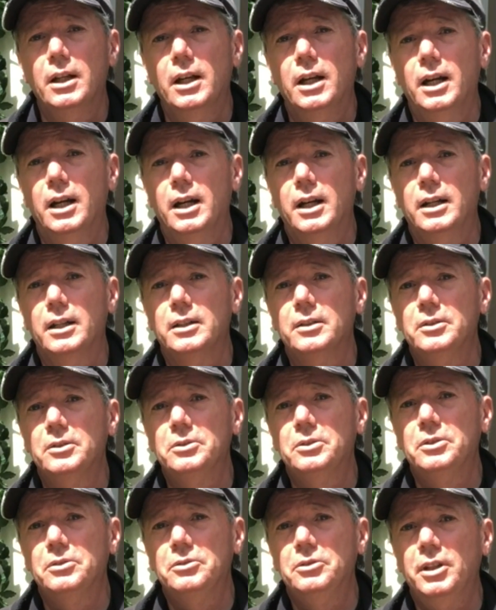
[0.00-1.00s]
And
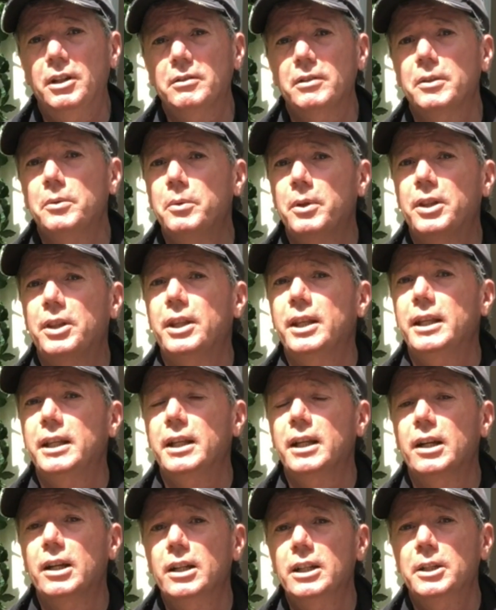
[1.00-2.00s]
generally with
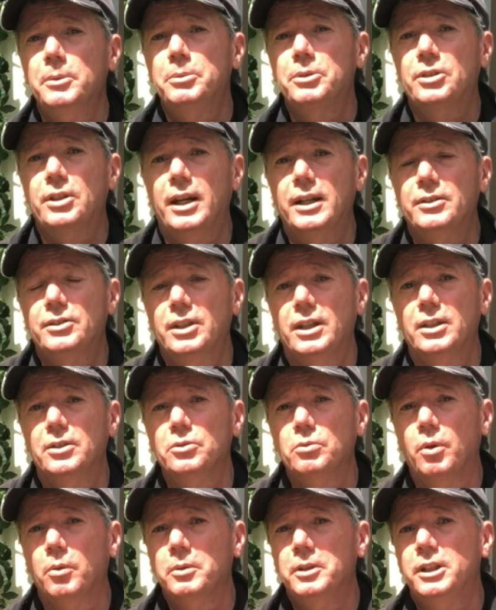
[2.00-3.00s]
the early
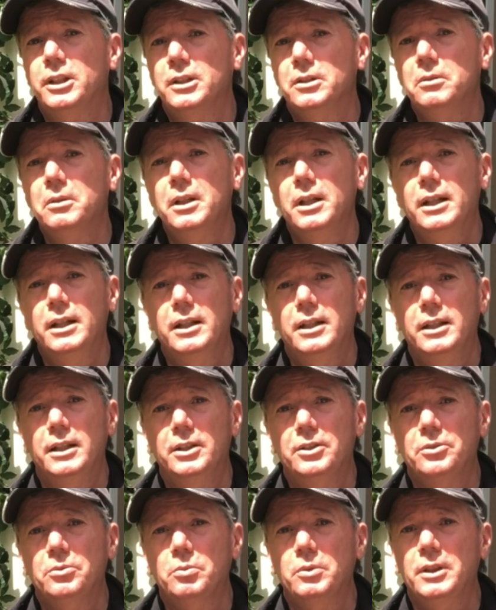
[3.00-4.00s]
potatoes, what we do
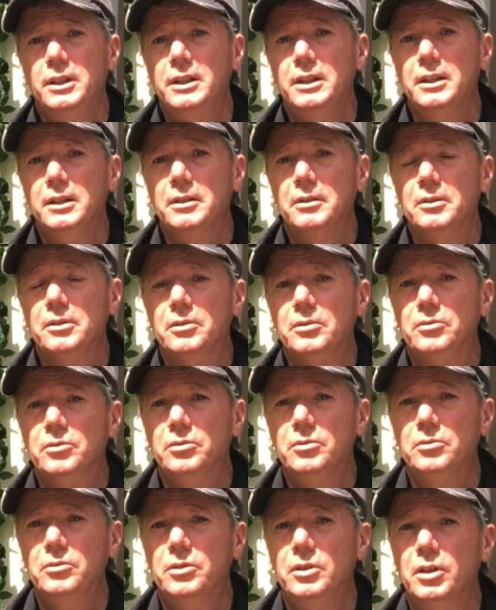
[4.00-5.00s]
is we
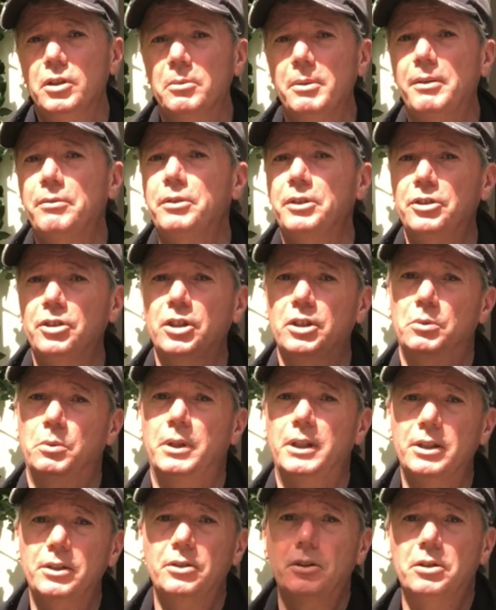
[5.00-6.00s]
do them every 2
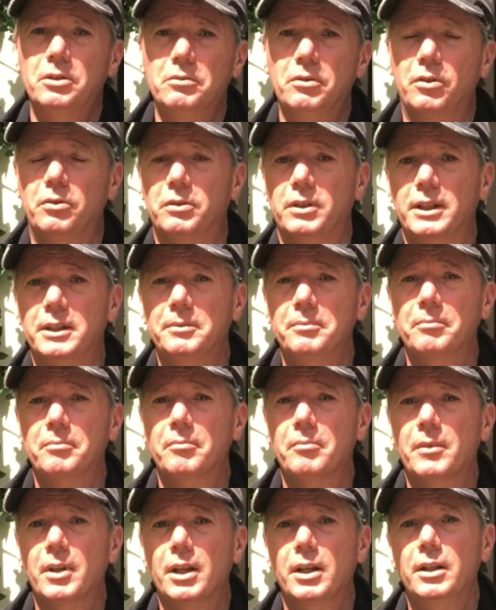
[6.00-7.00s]
weeks roughly.
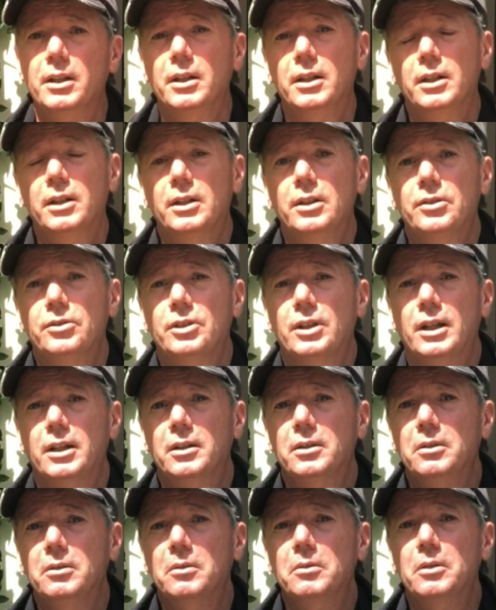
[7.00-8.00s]

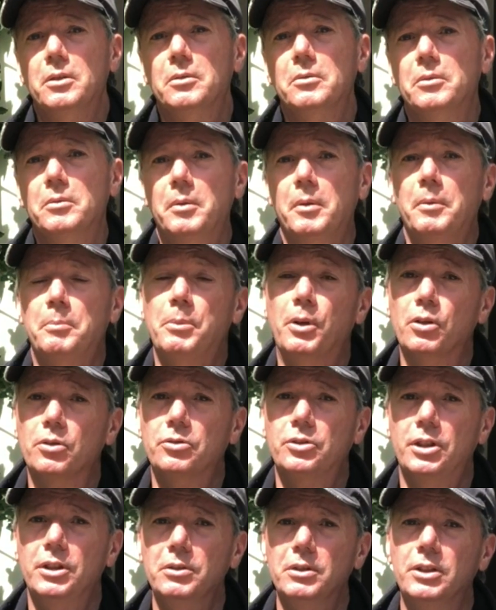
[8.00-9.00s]
So we put
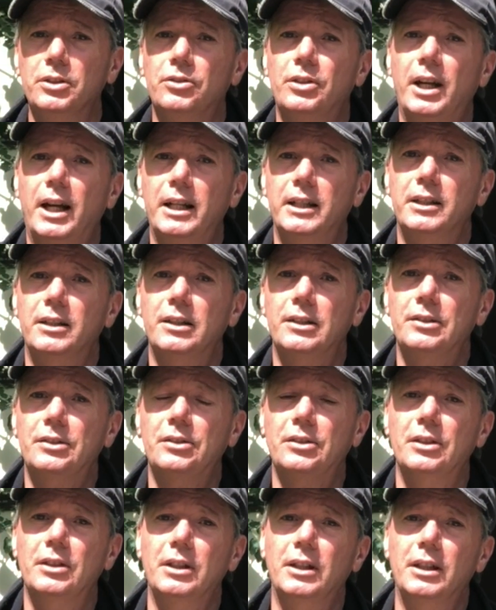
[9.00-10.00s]
2 containers